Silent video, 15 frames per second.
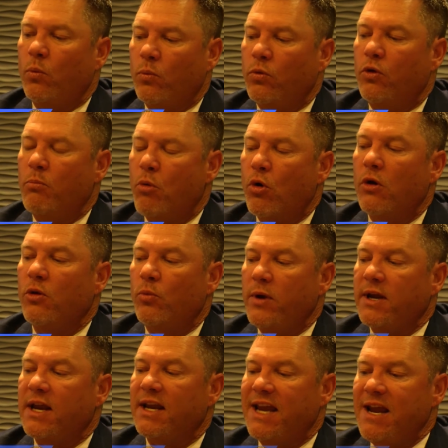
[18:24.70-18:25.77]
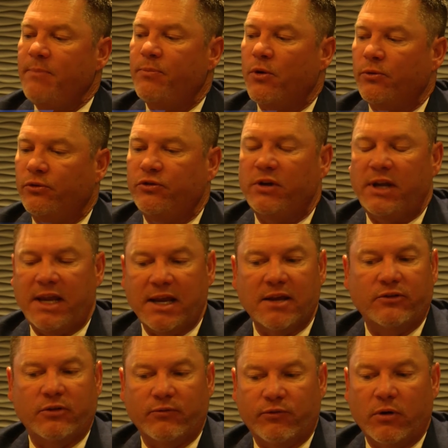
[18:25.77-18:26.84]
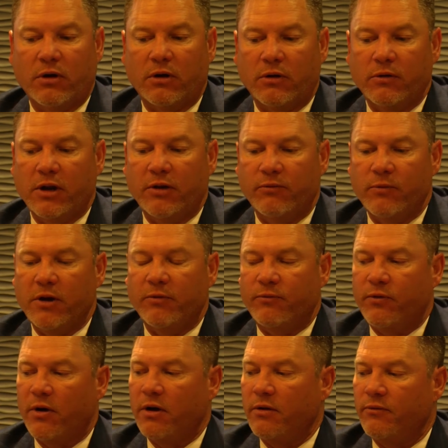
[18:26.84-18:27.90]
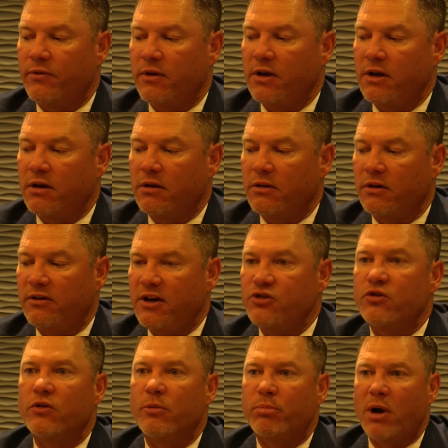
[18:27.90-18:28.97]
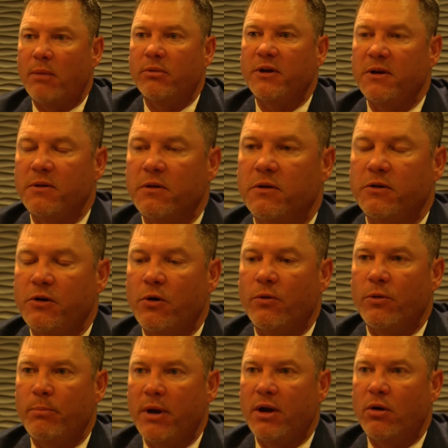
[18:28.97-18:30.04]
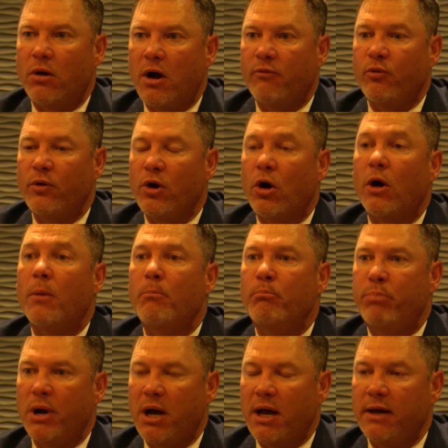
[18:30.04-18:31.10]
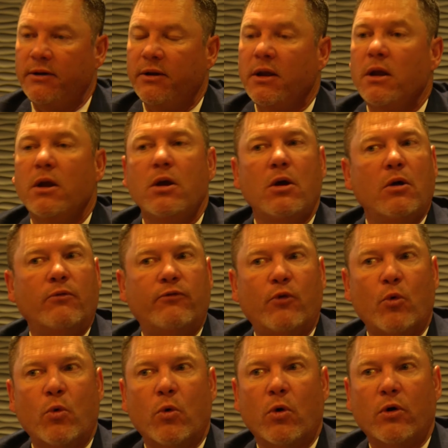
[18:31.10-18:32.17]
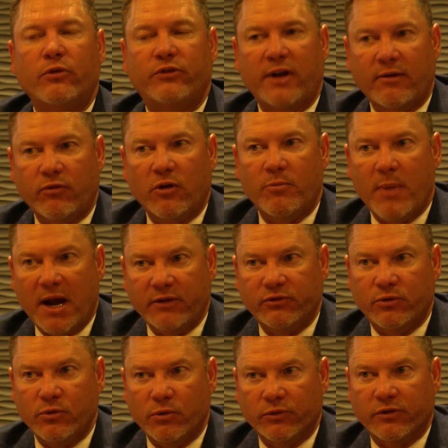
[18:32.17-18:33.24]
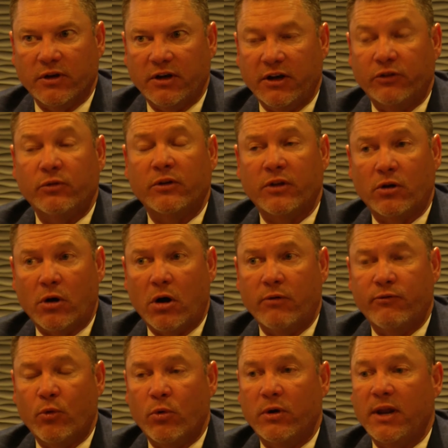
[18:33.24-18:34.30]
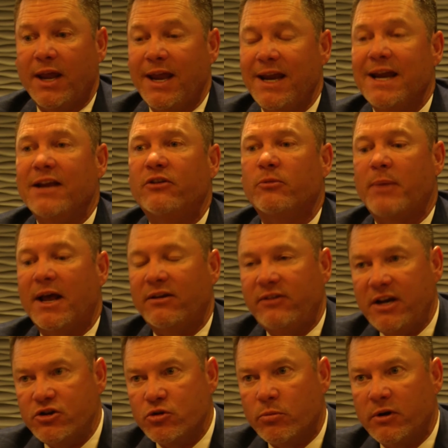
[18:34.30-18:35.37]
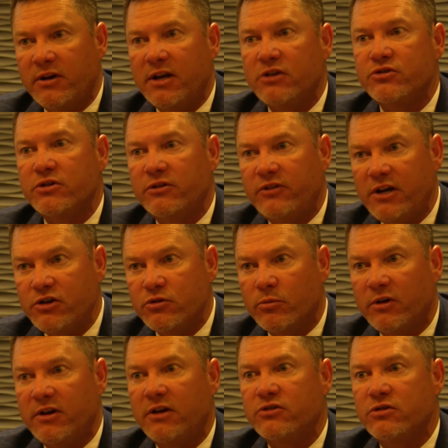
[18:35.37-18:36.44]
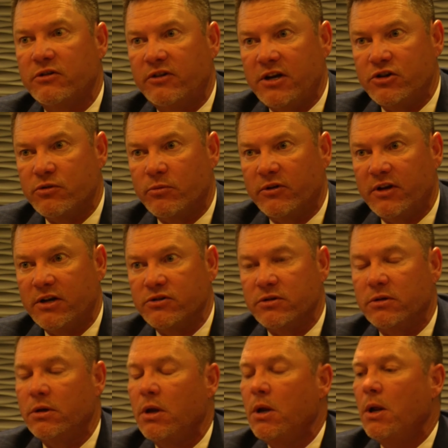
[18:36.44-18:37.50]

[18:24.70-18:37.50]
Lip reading: the more that we can keep those kids in front of the teacher, the better off we are. But for several of my schools in the district that are 4-day, it's about teacher retention, teacher retention, teacher retention.